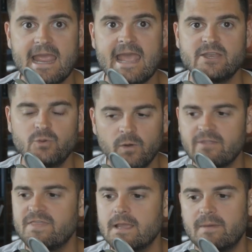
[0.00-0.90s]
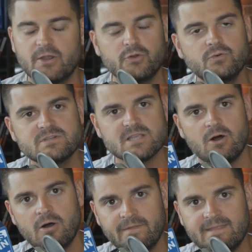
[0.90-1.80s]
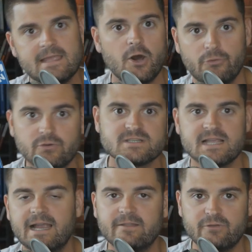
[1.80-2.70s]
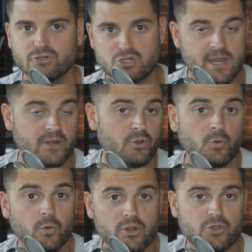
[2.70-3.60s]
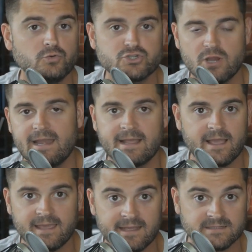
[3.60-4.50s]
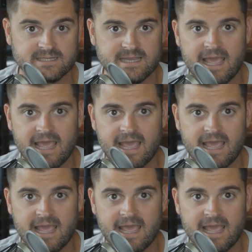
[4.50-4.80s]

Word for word: And you want to think about who's on the other side of your trade. Who are you trading against?